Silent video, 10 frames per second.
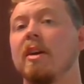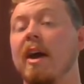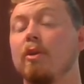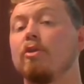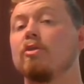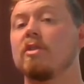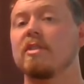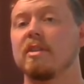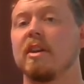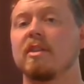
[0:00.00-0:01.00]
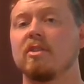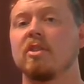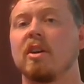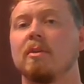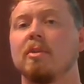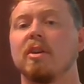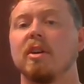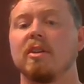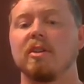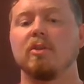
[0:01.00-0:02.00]
how you should select the job
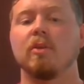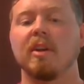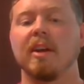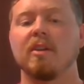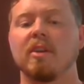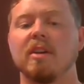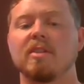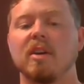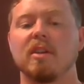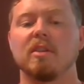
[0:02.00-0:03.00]
that you want to analyze.